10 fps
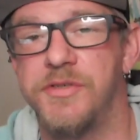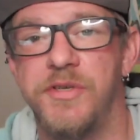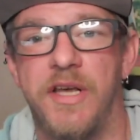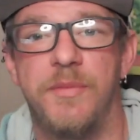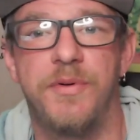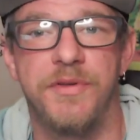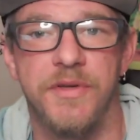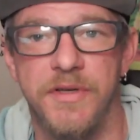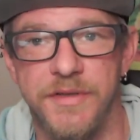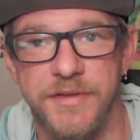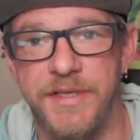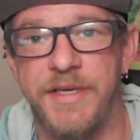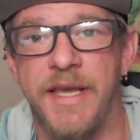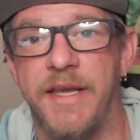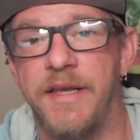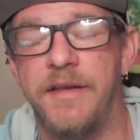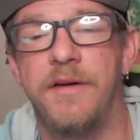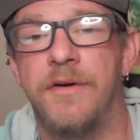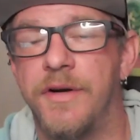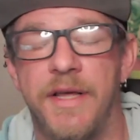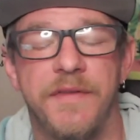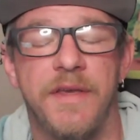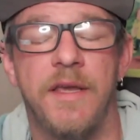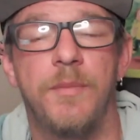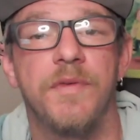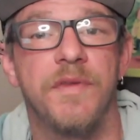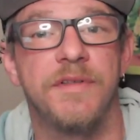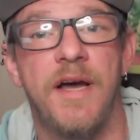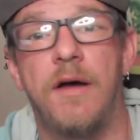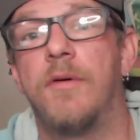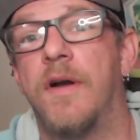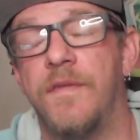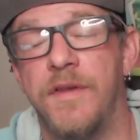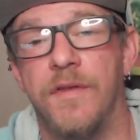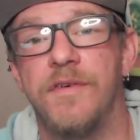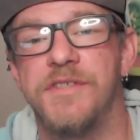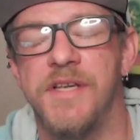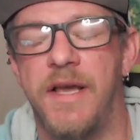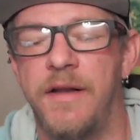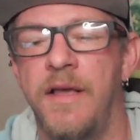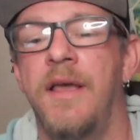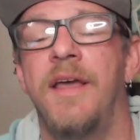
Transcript: So you got to put the gate, or not the gate, but the tower on the other side.